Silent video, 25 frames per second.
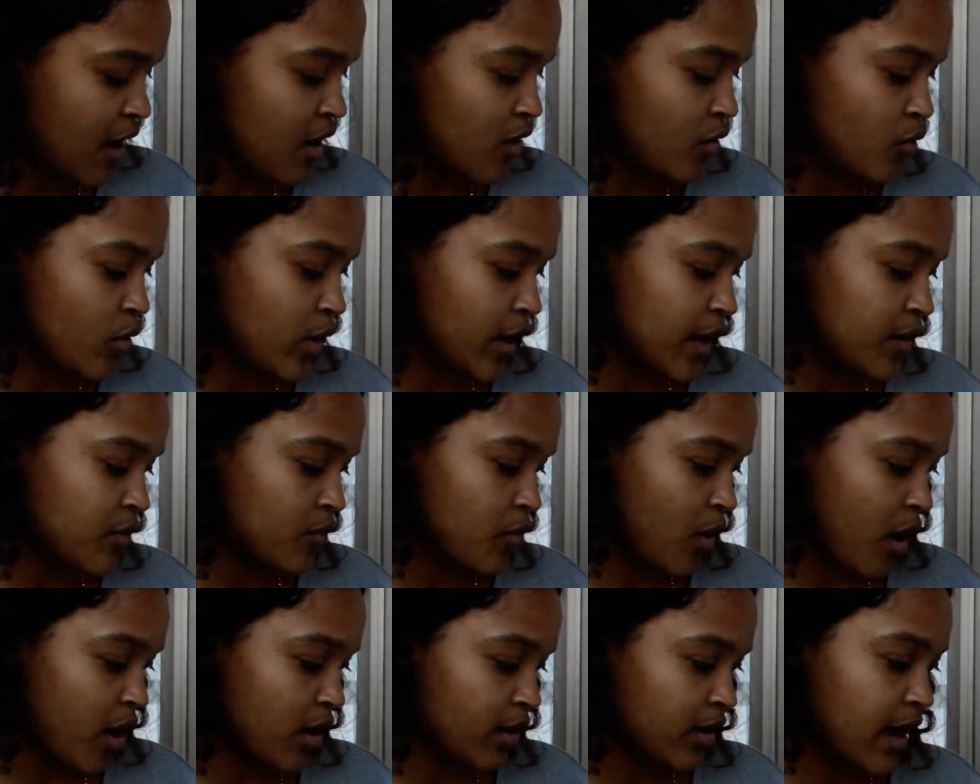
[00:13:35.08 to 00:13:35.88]
Where I
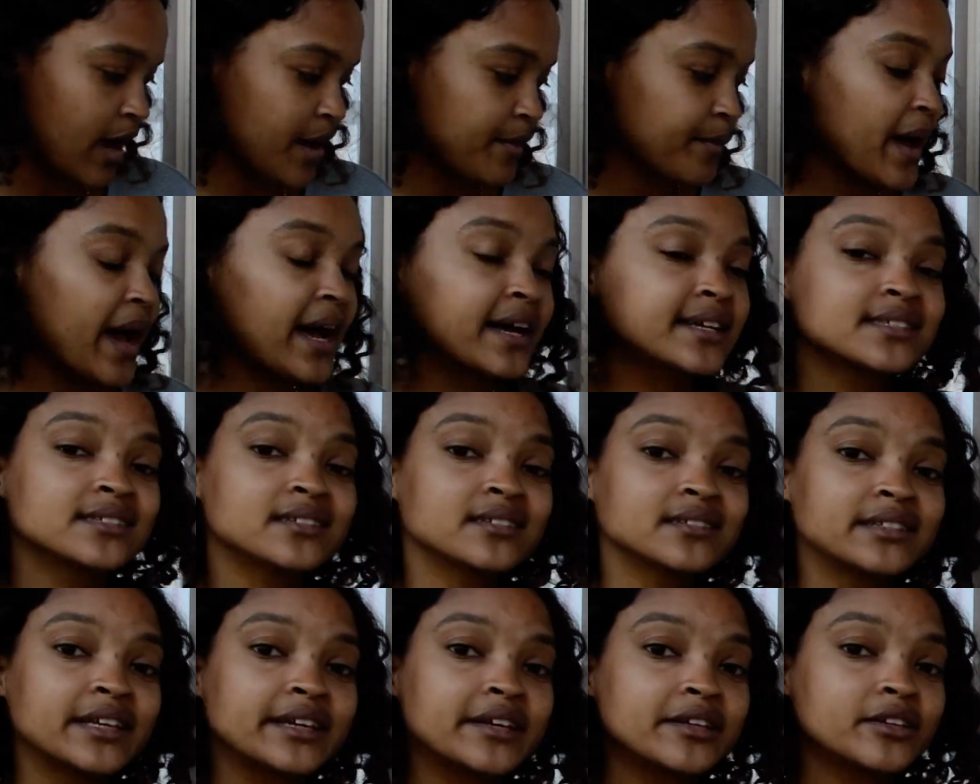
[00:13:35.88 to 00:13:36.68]
walk, I pass a
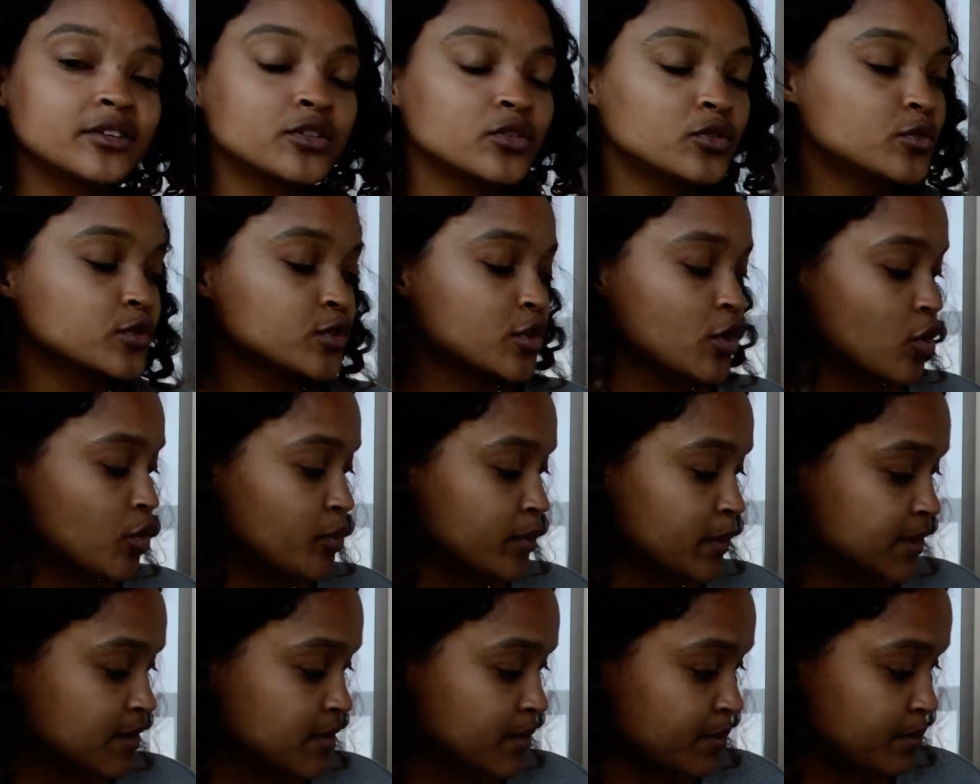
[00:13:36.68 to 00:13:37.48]
lady whose
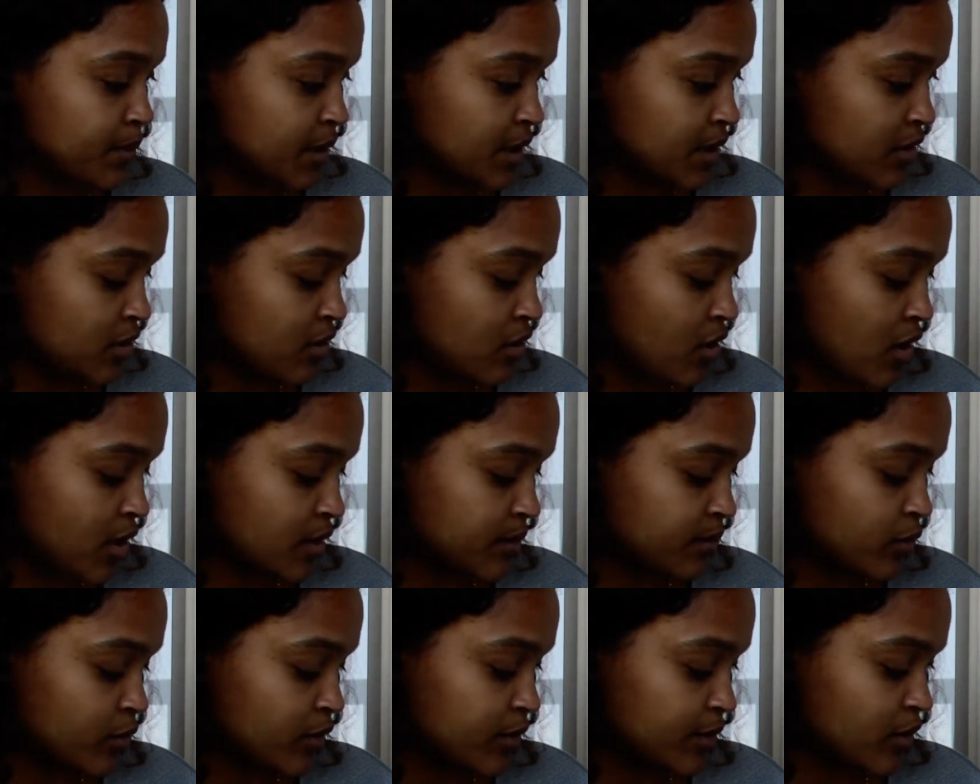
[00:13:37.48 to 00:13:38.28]
home is a big
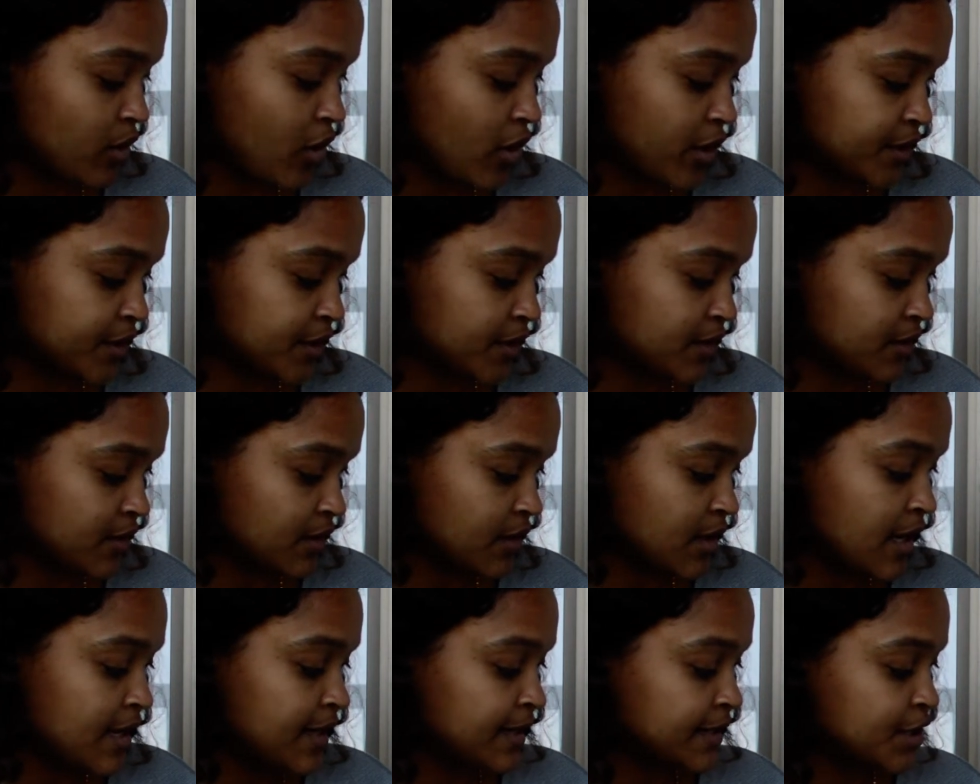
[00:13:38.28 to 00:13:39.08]
cardboard carton.
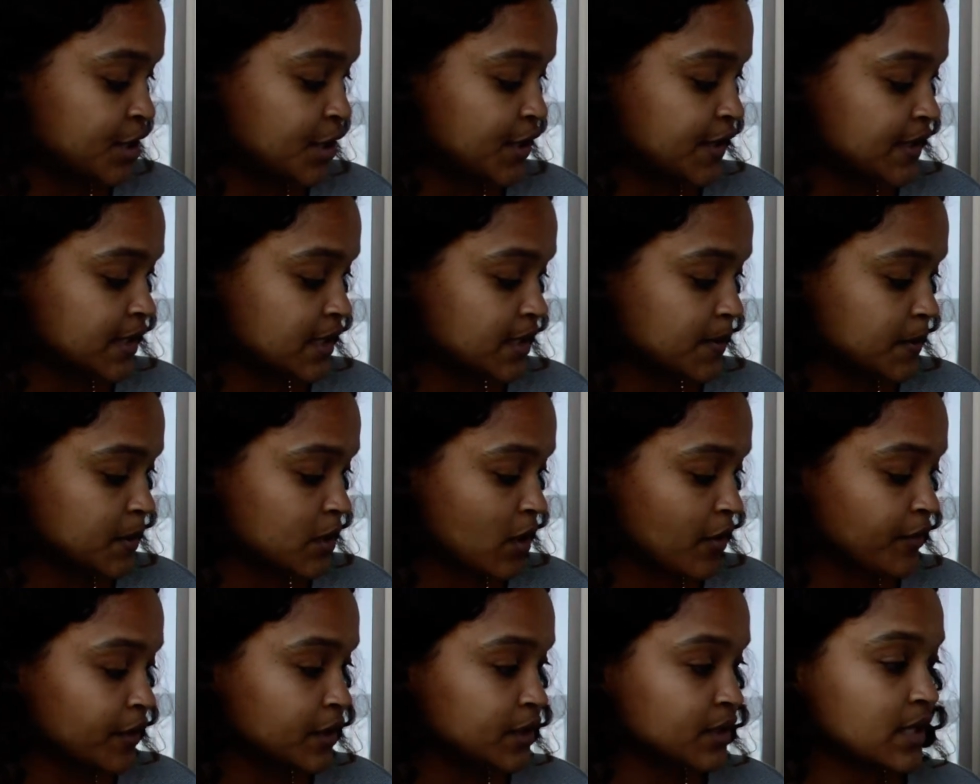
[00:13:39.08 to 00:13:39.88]
She sleeps
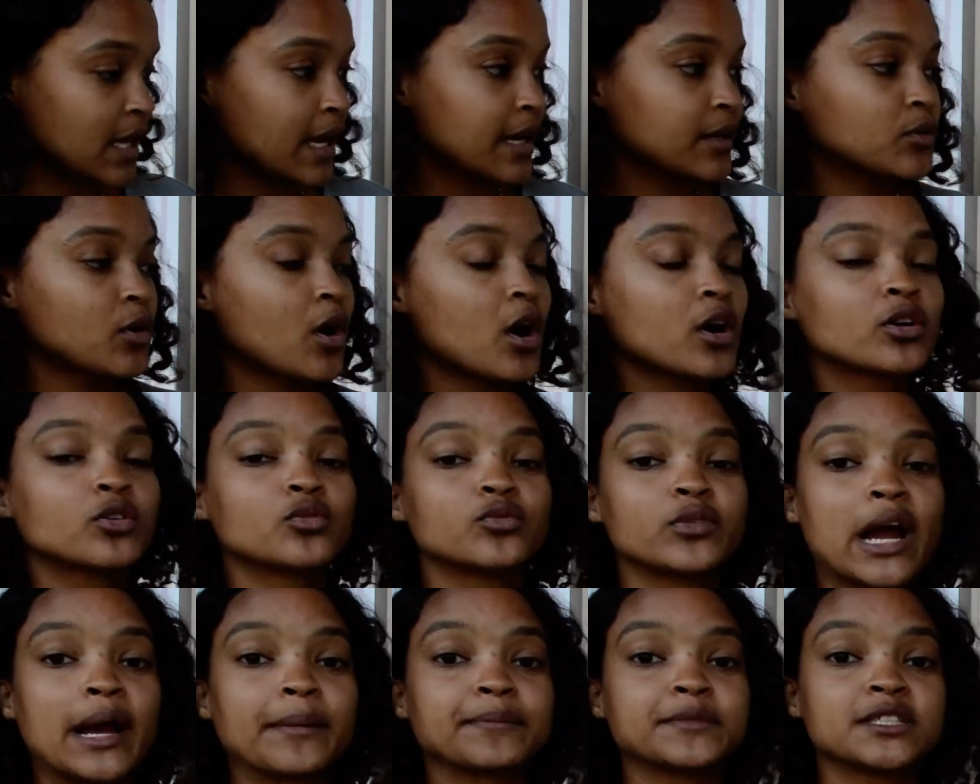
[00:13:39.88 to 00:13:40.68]
on the sidewalk
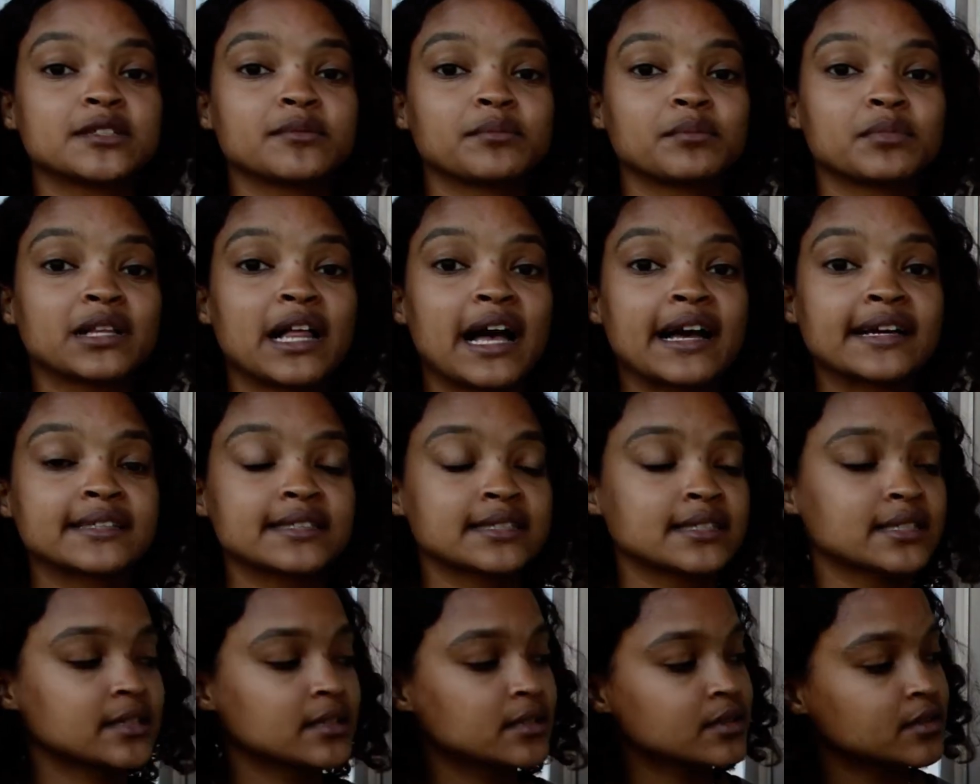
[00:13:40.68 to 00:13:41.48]
wrapped in
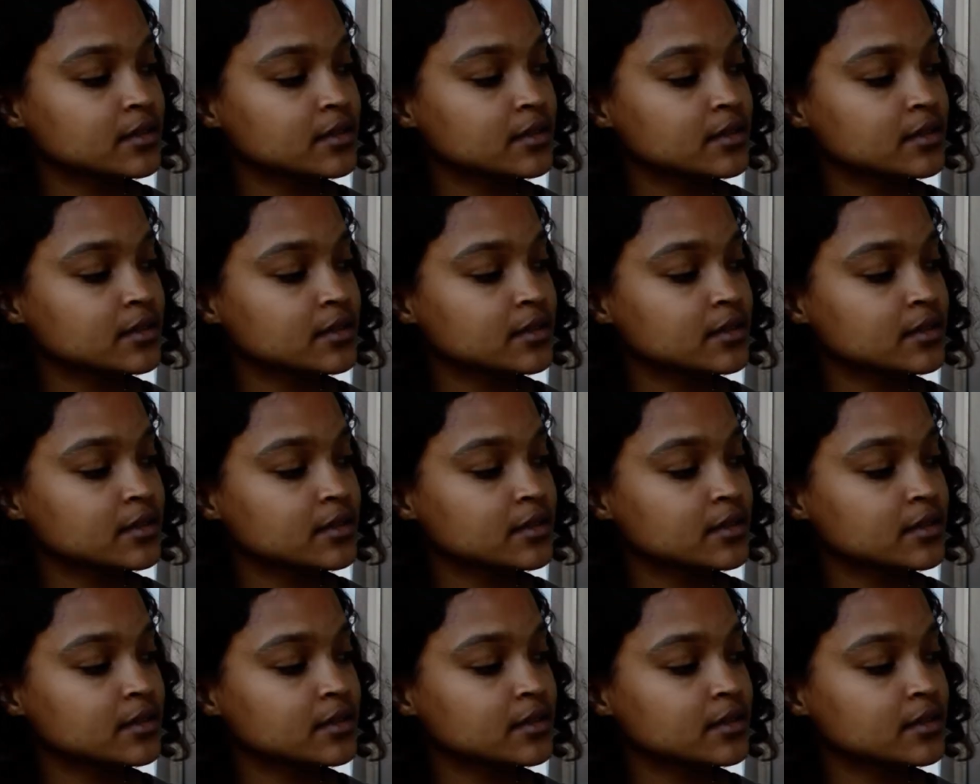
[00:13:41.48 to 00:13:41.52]
plastic.